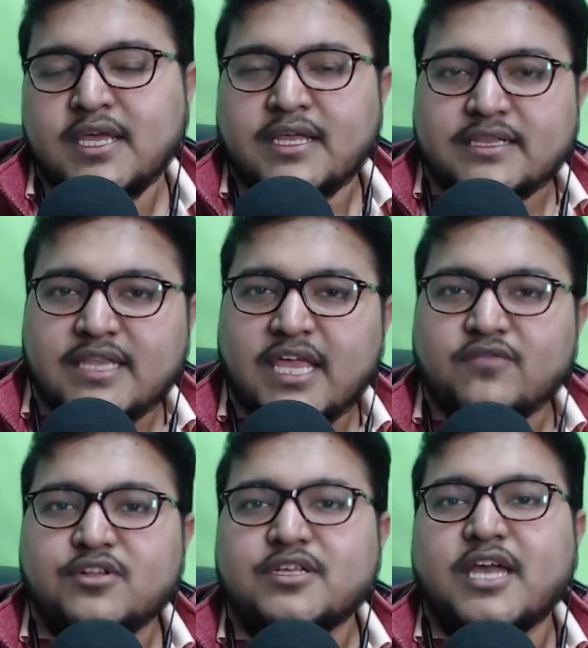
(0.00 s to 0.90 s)
they
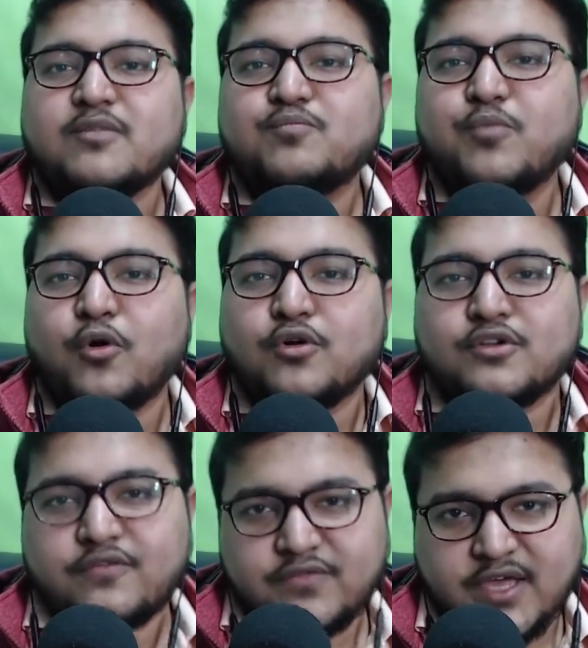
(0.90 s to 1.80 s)
will get bored
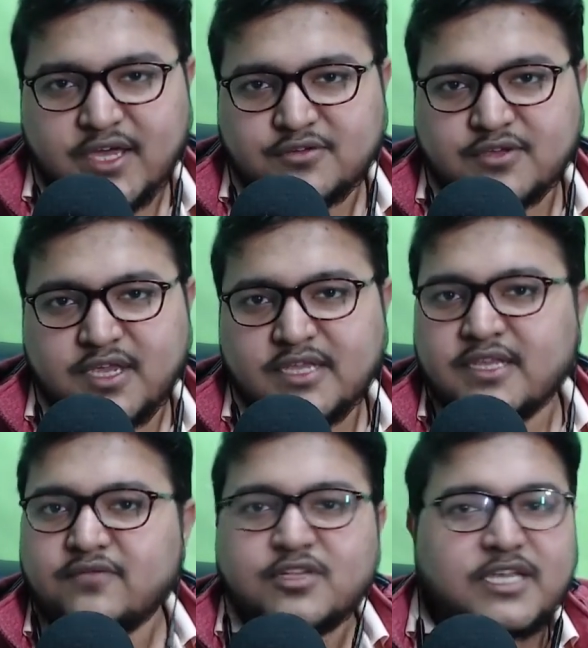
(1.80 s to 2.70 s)
of that. Okay,
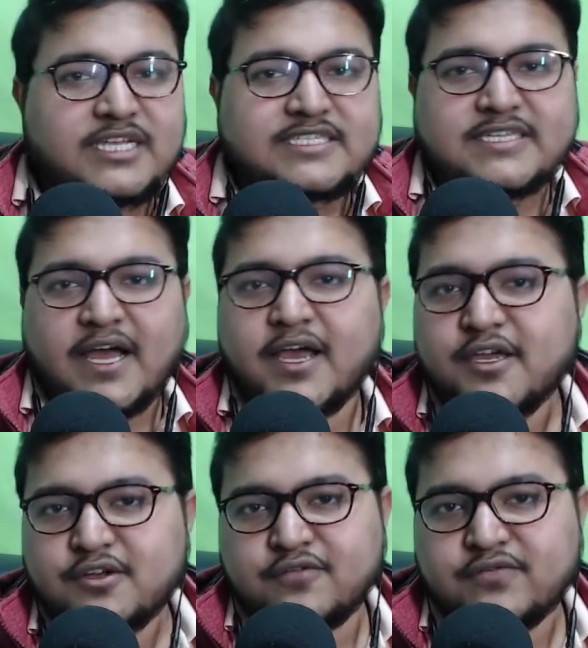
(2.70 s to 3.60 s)
they will get
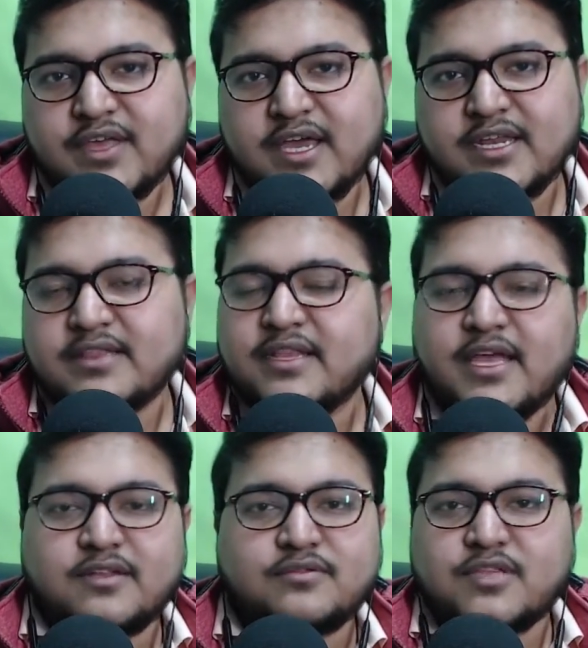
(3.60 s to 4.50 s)
tired of that, and
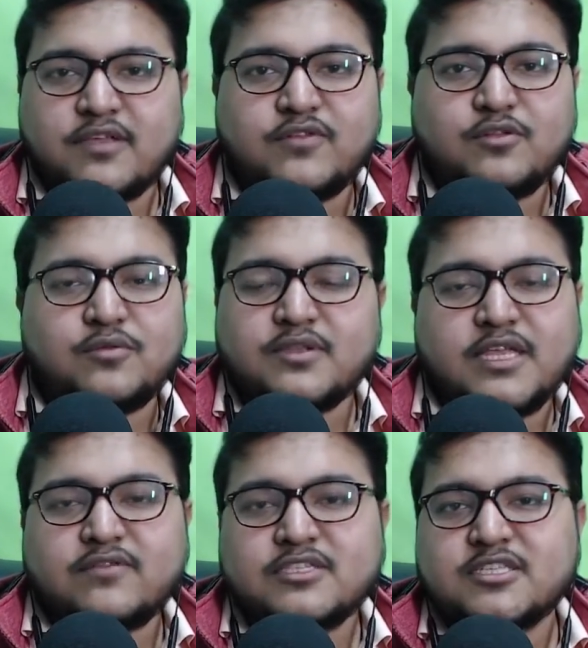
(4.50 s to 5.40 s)
then they
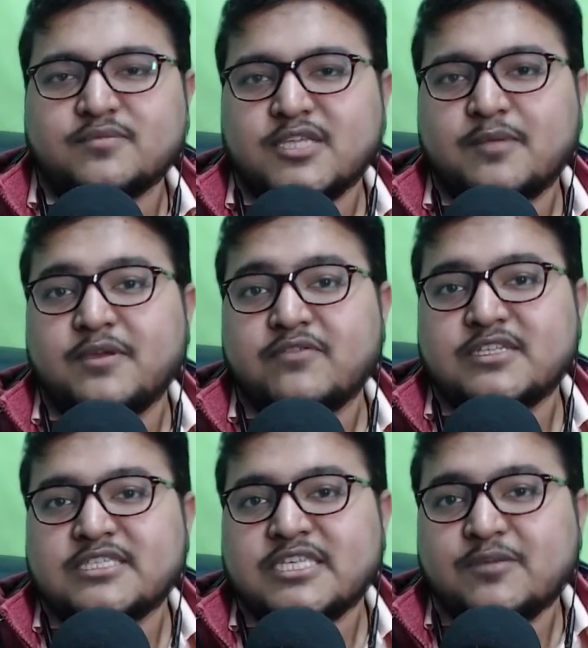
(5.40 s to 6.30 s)
will sometimes even
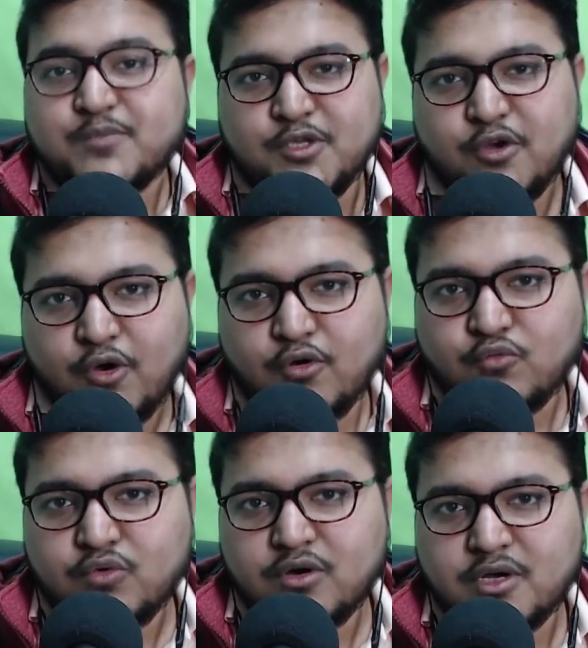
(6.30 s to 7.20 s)
skip your
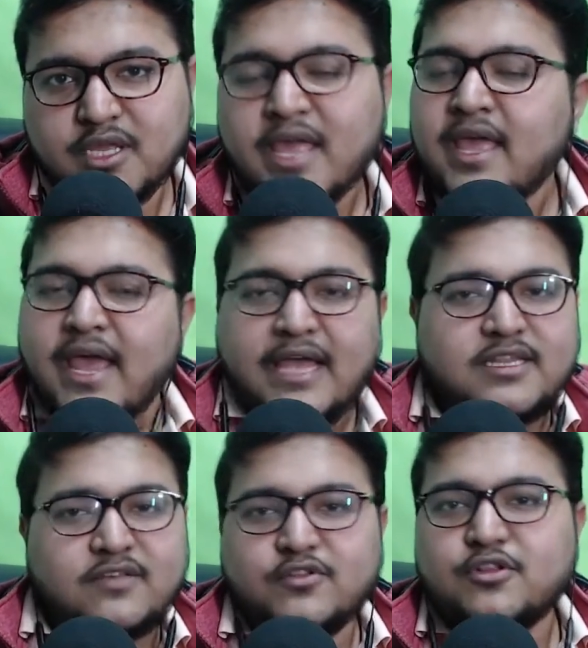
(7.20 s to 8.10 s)
homework, and
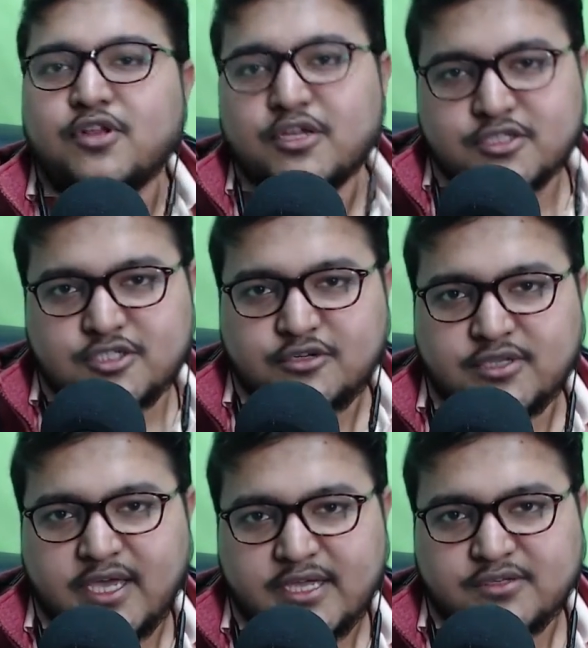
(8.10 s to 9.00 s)
they will not do
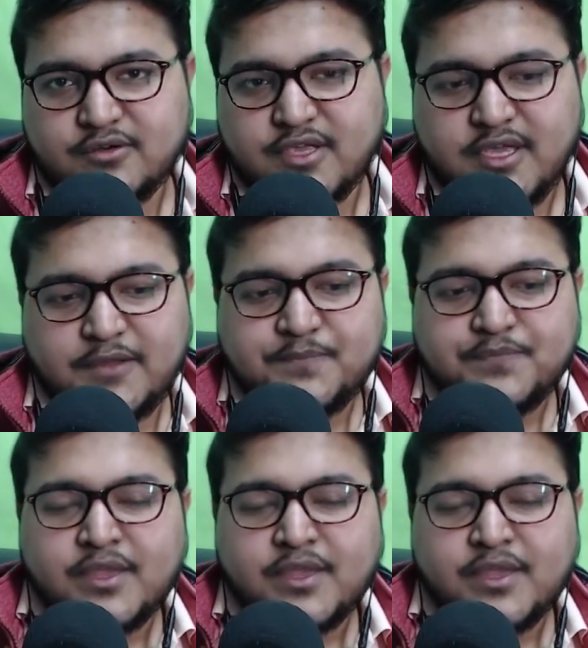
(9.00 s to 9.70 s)
that. Okay.